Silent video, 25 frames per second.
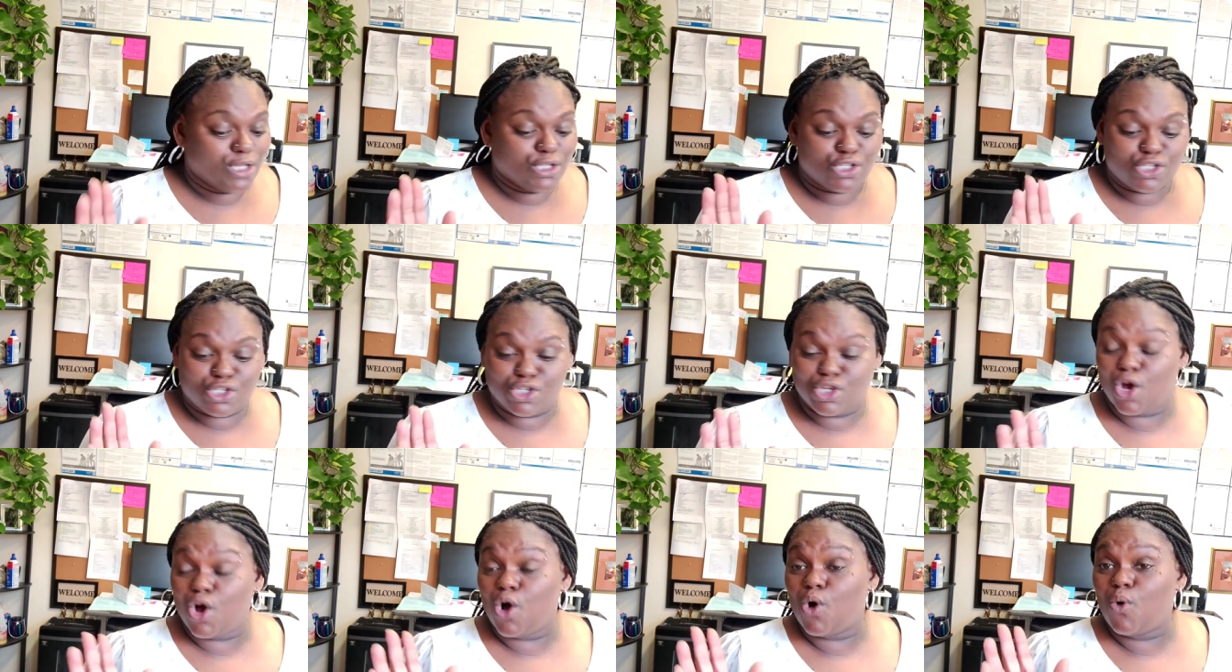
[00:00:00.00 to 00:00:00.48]

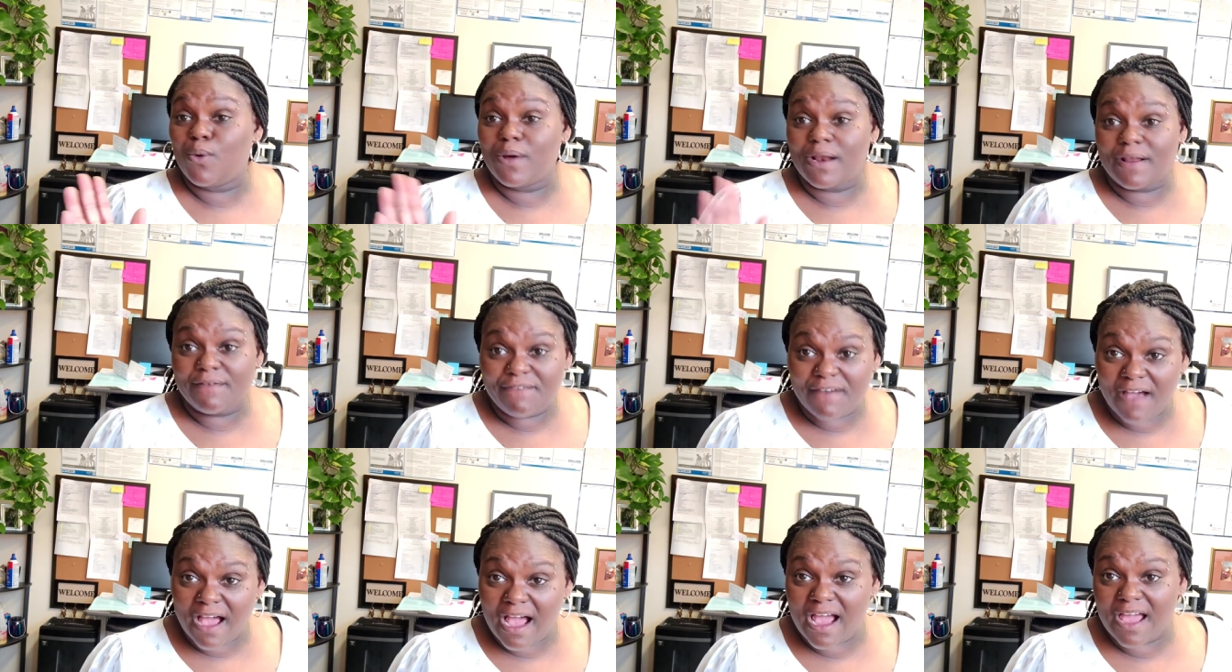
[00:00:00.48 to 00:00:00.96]
So when
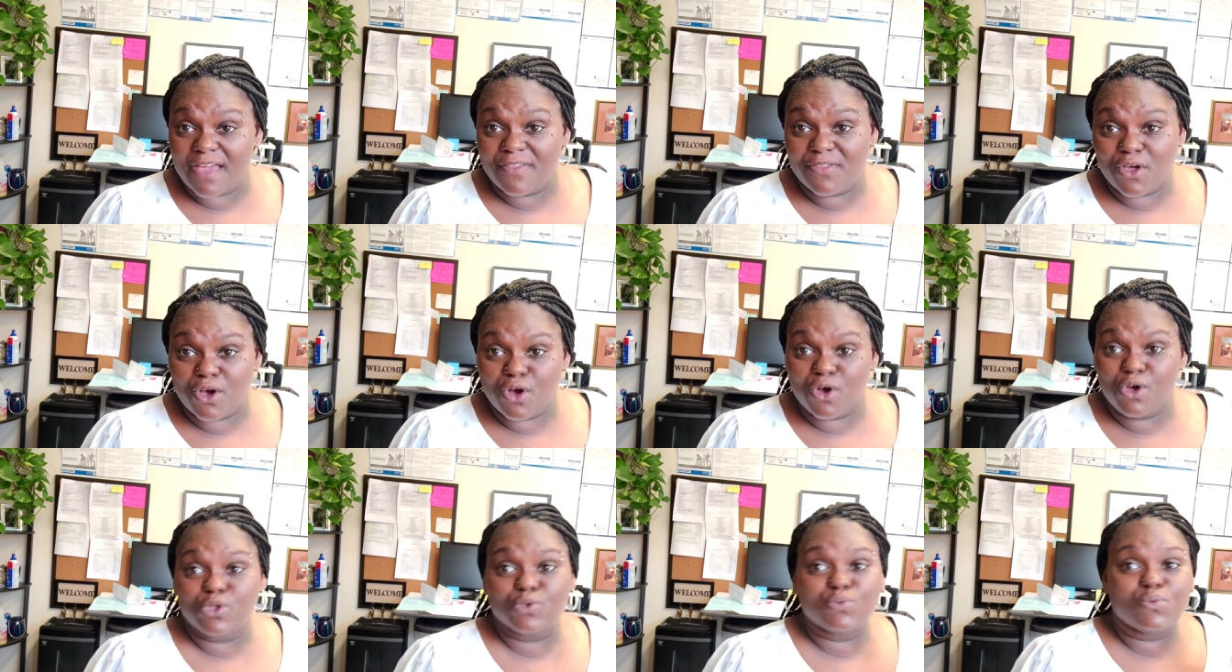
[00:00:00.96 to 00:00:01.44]
I find
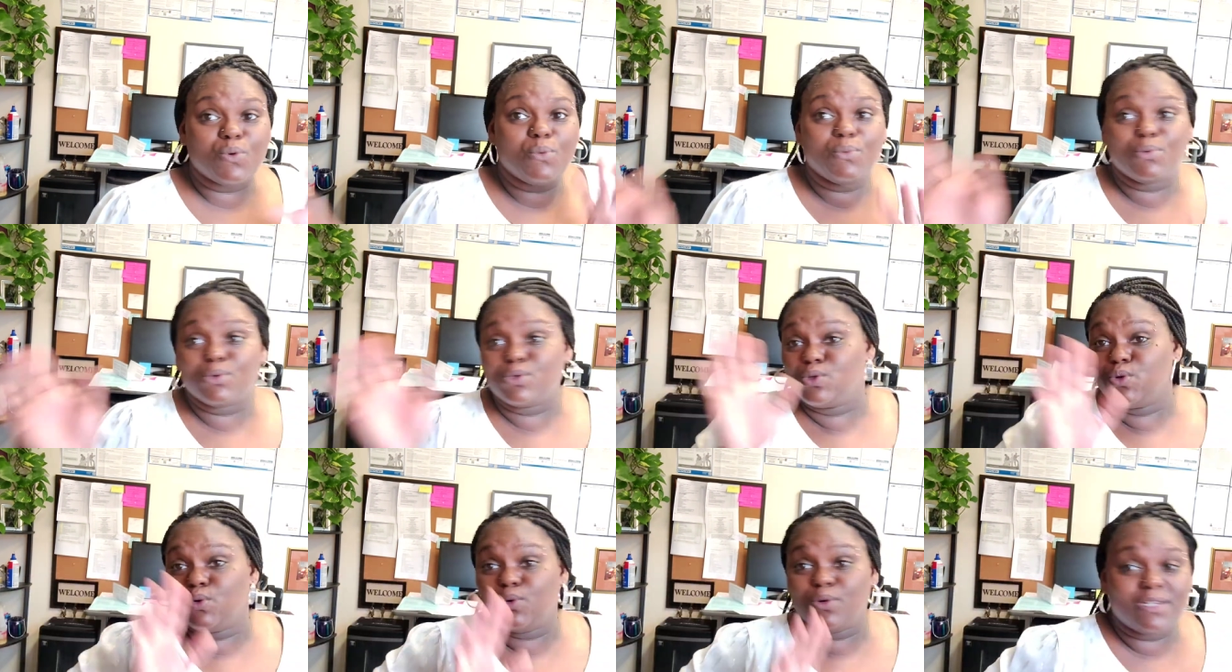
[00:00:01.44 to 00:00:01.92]
those, we
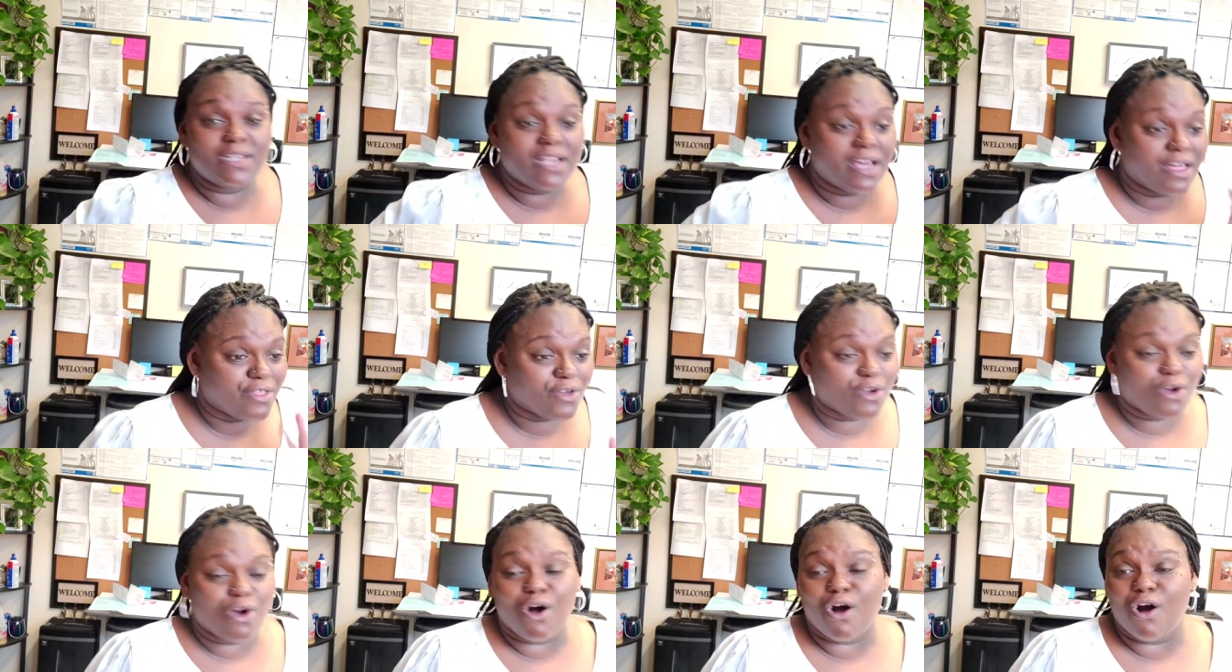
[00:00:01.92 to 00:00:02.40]
will do
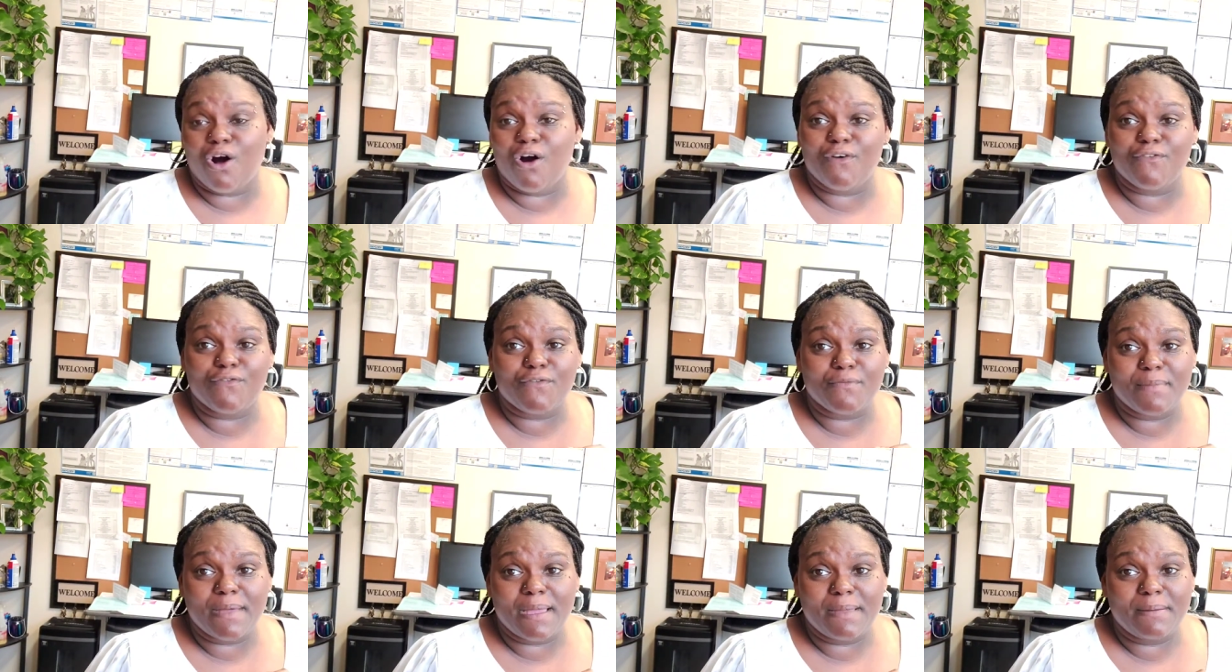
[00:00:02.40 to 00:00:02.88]
another
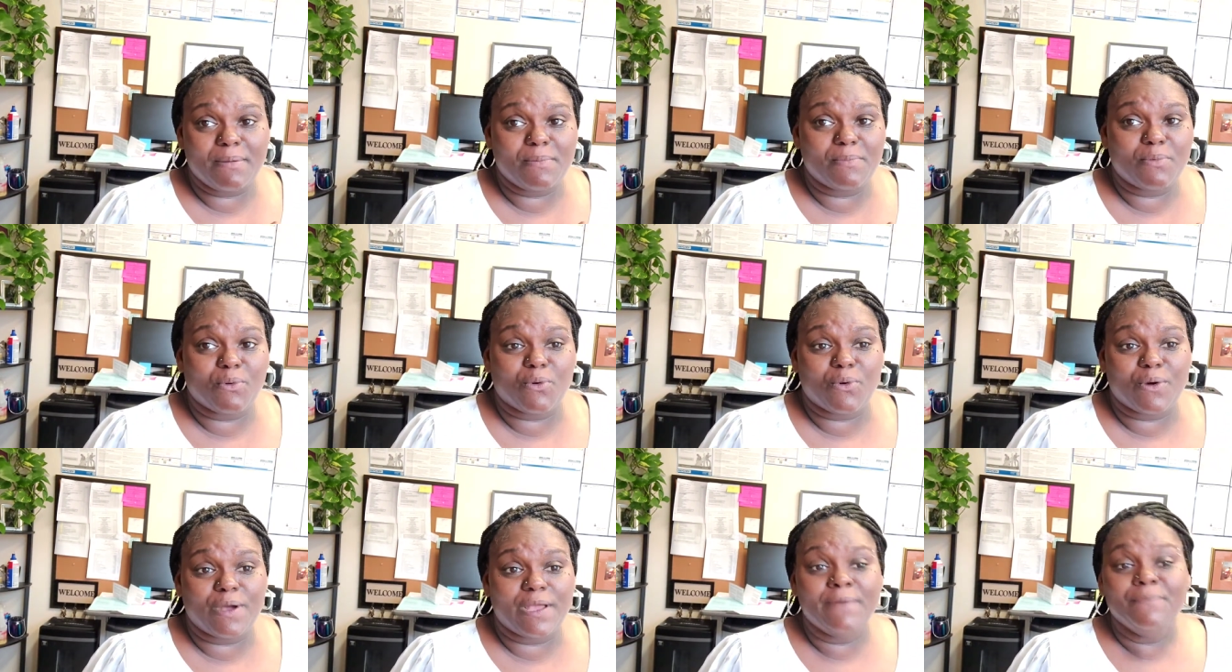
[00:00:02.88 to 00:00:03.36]
haul for baby
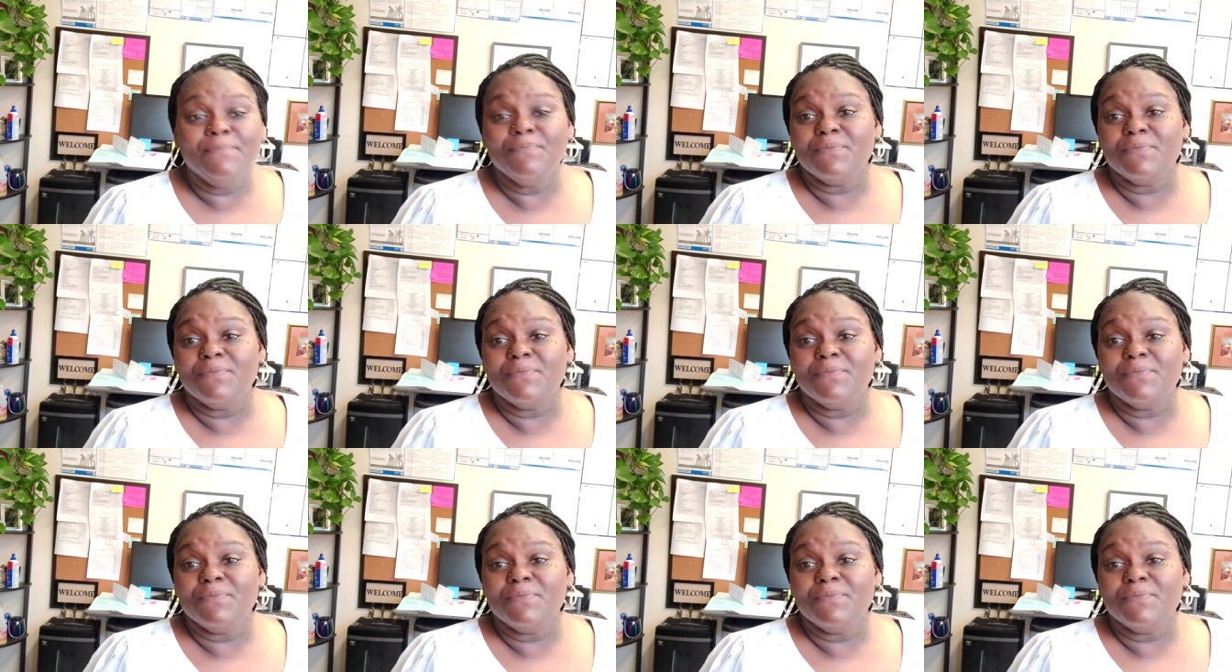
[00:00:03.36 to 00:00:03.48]
boy.